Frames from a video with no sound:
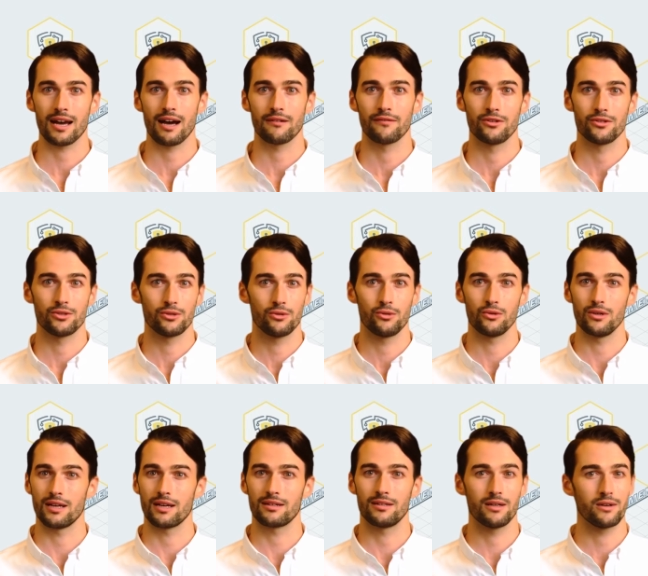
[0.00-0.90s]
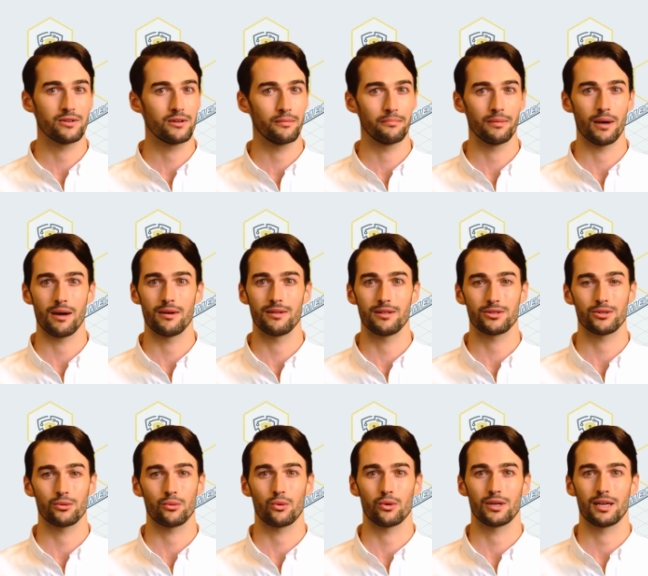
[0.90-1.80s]
effort to create their
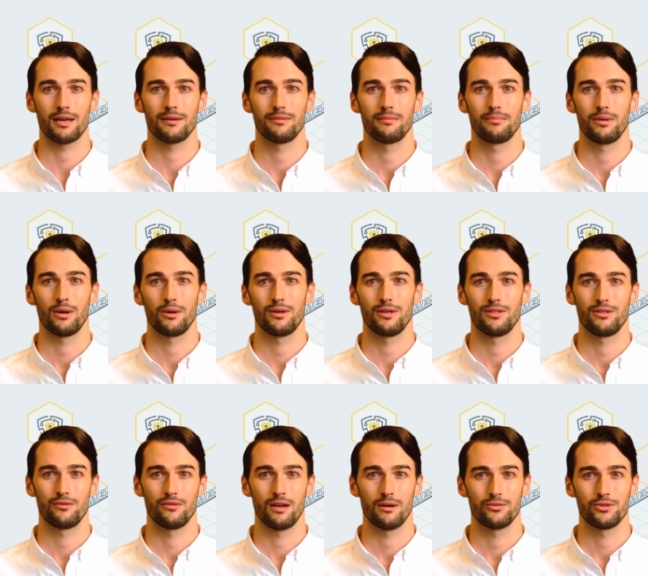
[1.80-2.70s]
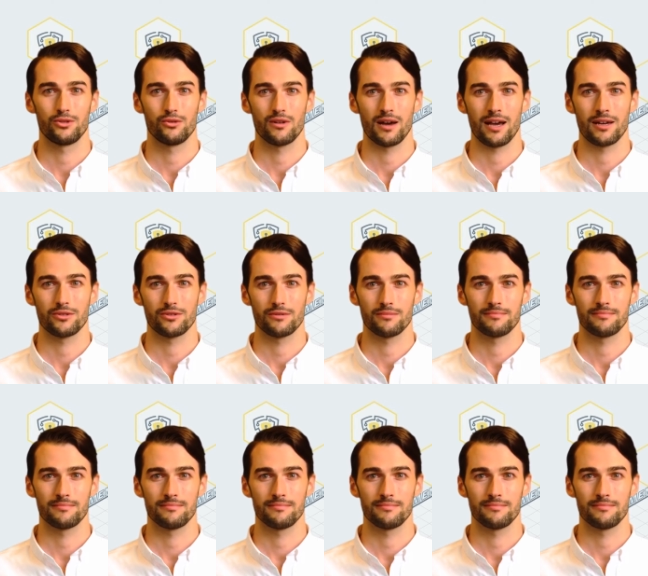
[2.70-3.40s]
components or capabilities from scratch.